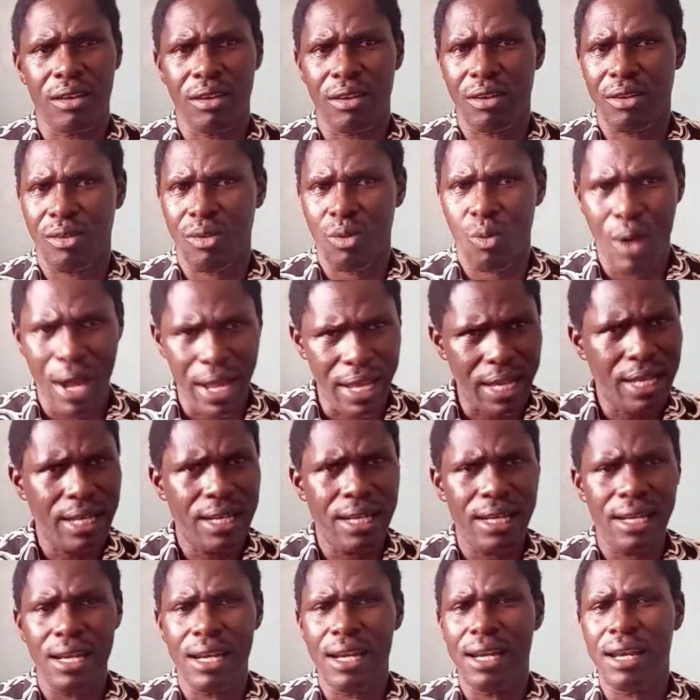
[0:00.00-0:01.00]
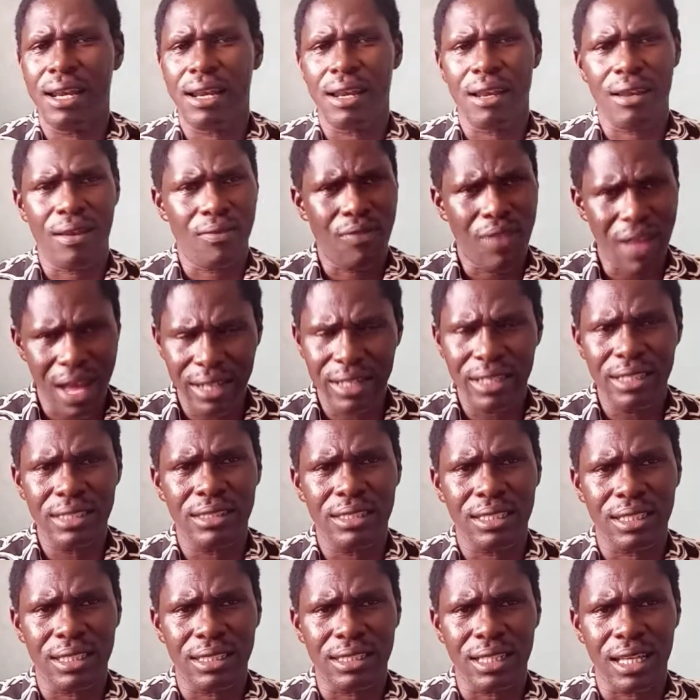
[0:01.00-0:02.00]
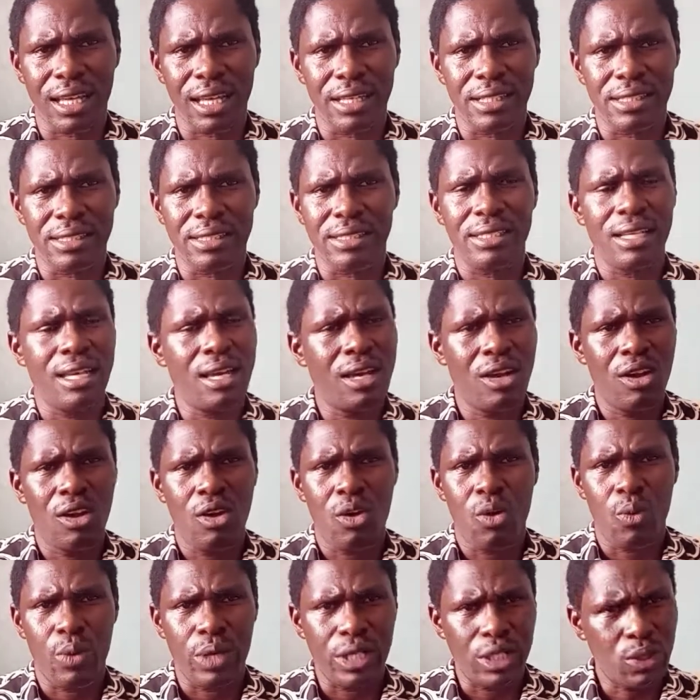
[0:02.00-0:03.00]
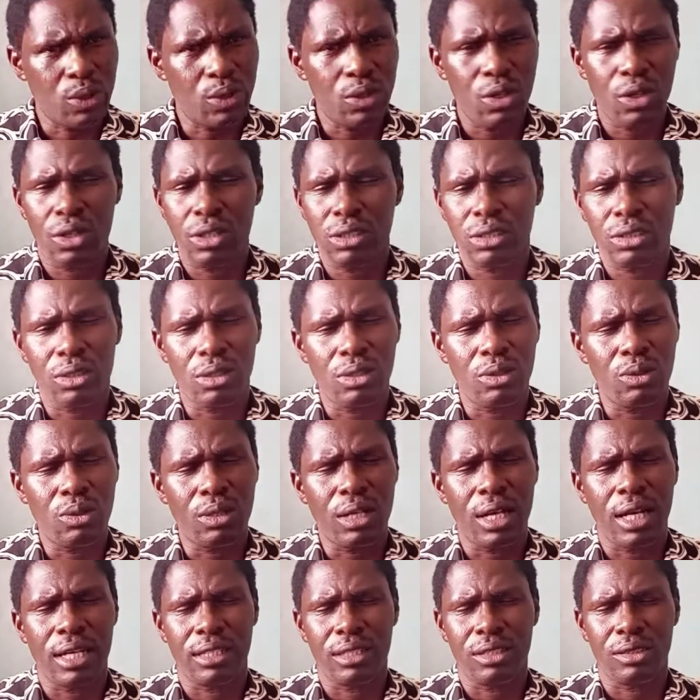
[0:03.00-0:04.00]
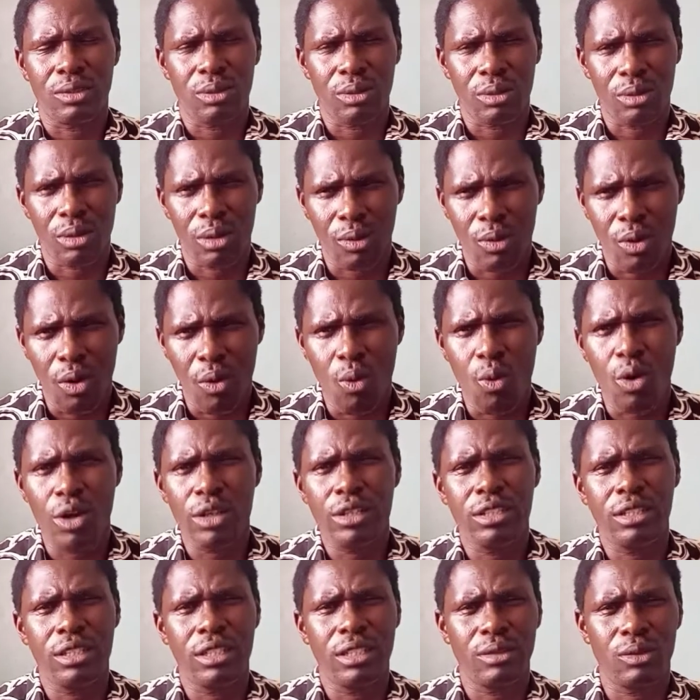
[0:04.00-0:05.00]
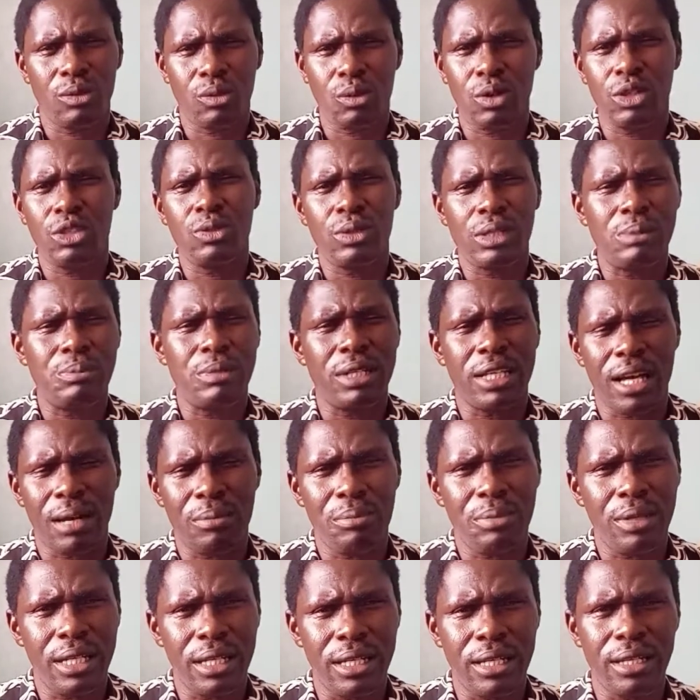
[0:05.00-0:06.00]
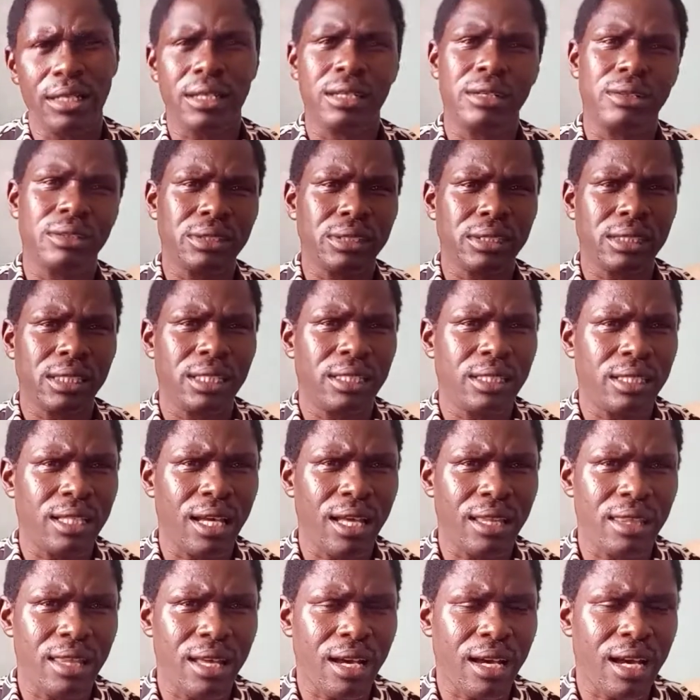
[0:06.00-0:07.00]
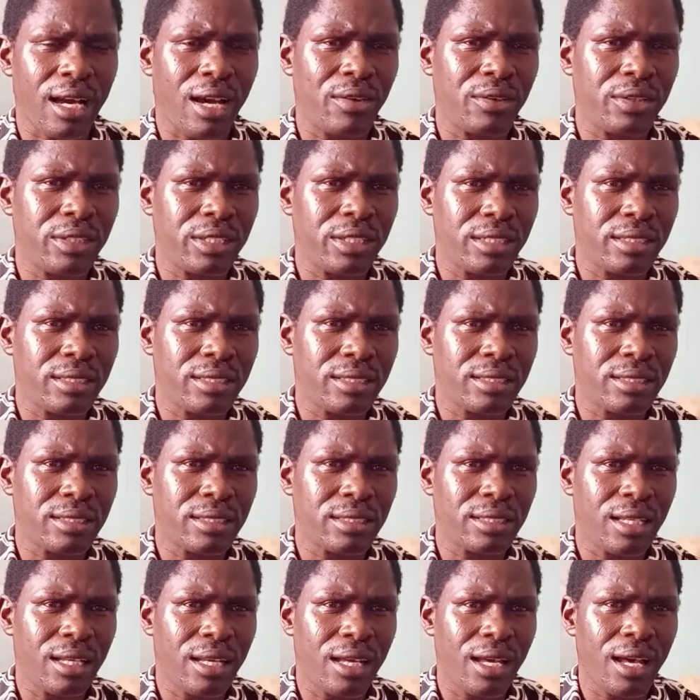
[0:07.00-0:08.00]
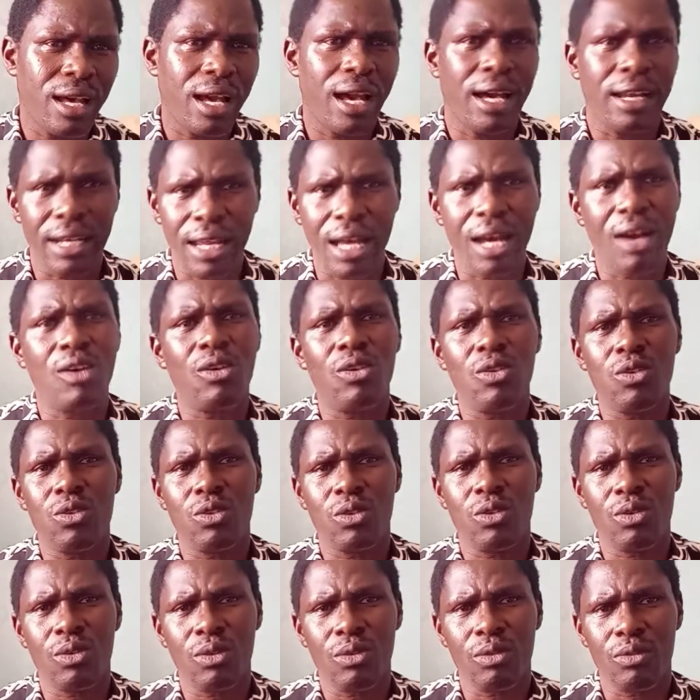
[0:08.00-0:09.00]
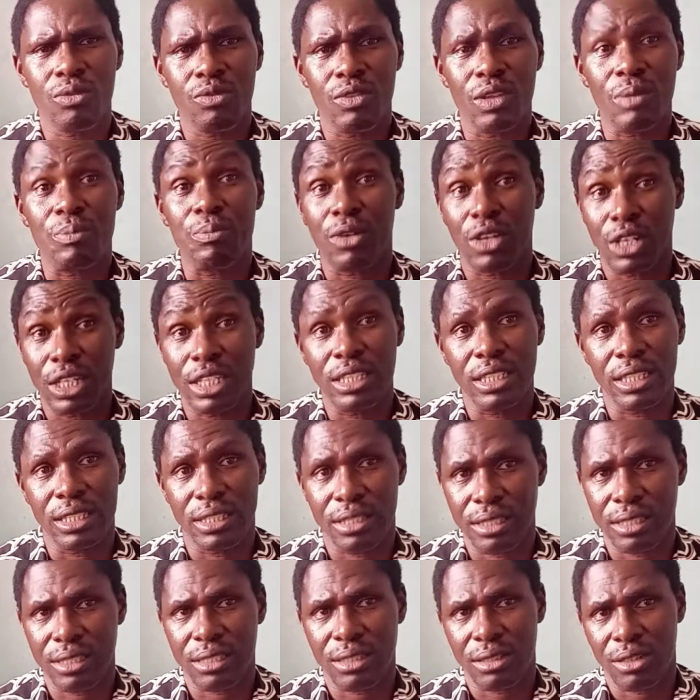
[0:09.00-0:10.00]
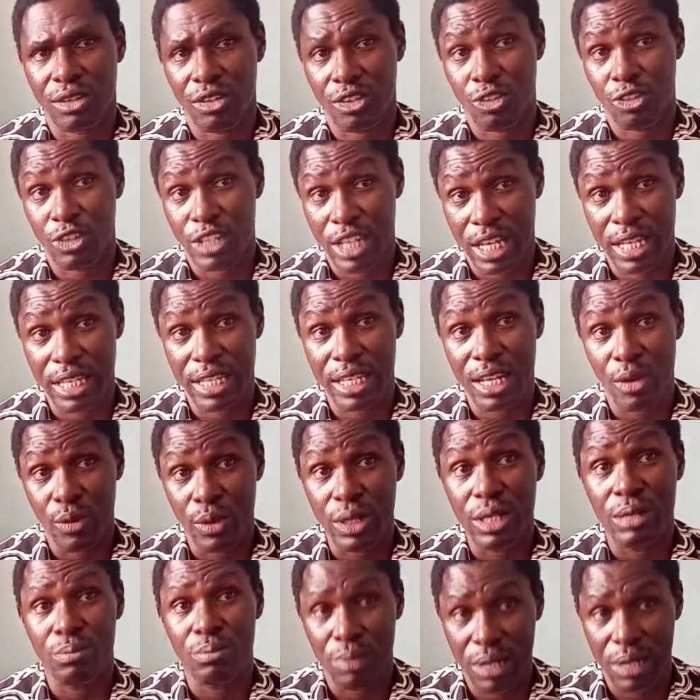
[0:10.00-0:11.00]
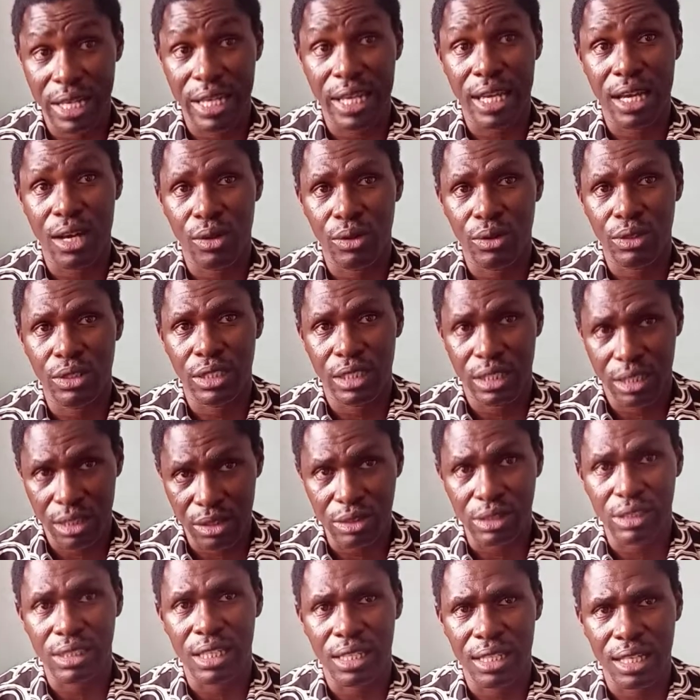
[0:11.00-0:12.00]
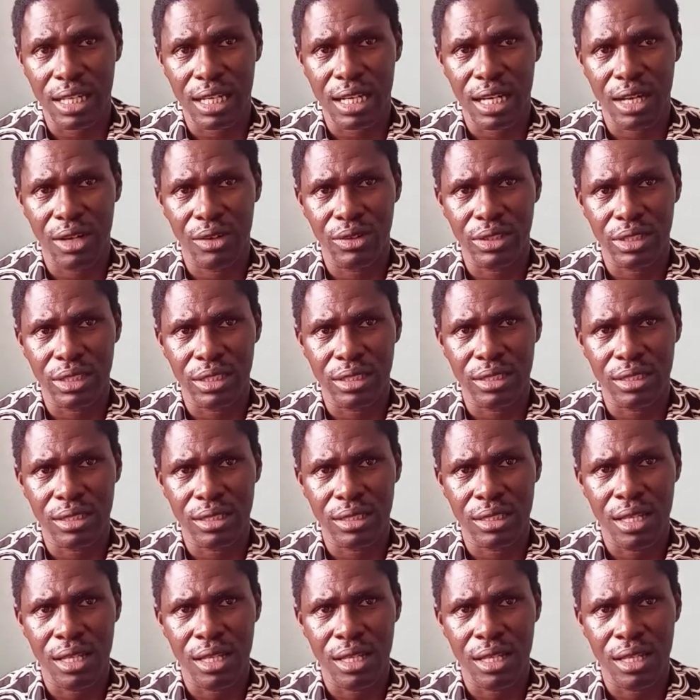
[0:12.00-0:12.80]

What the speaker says: while that is the case, we should also look at what will be happening closely in the other counties, and how the politics of Kenya will play out in those other counties.